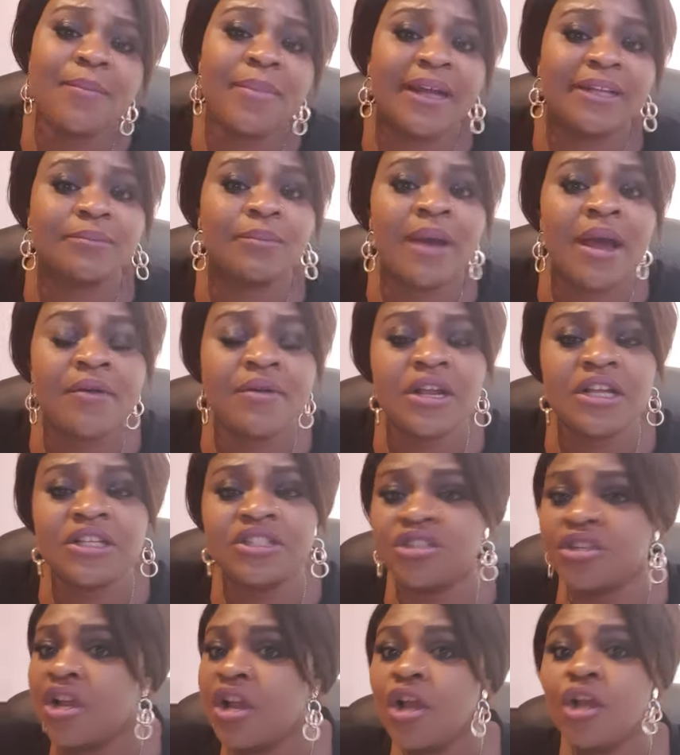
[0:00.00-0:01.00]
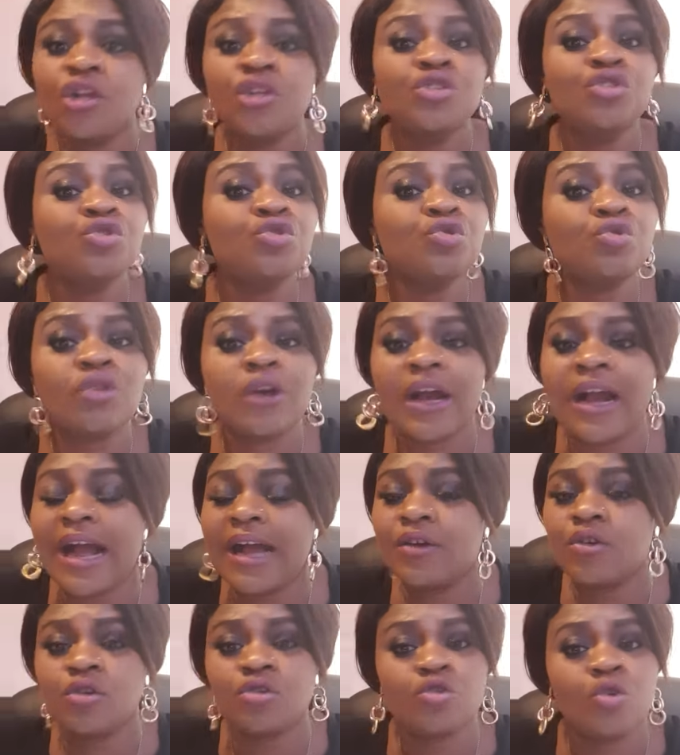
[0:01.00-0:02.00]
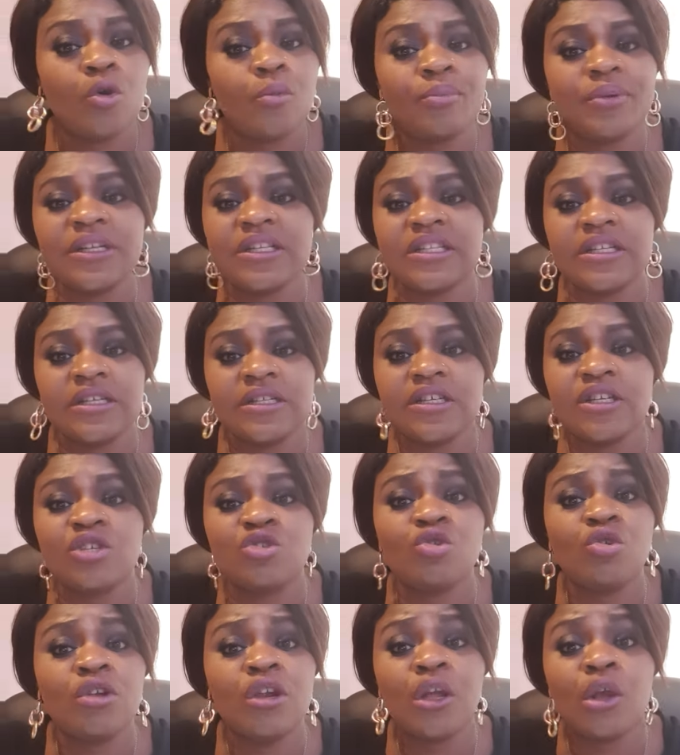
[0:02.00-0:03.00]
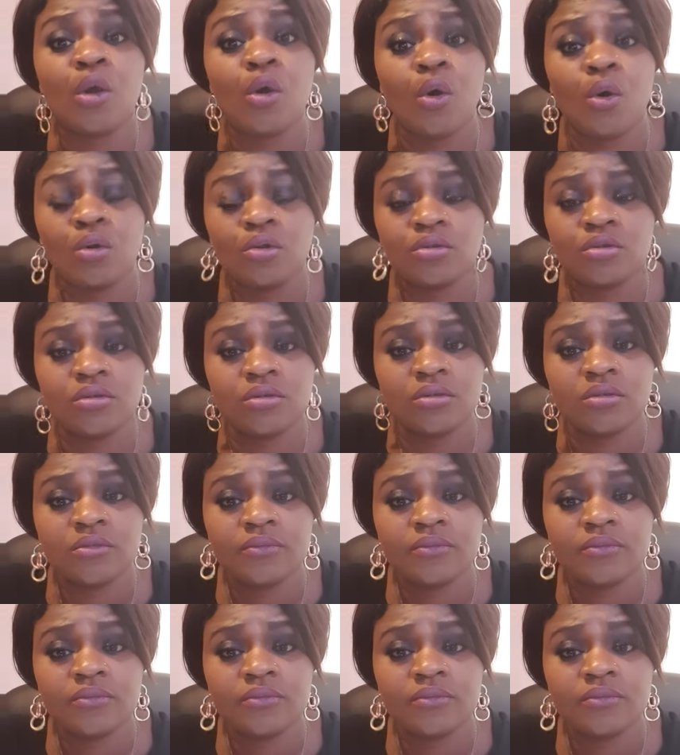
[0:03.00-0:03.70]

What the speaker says: about marriage, you cannot complete it. It's only God.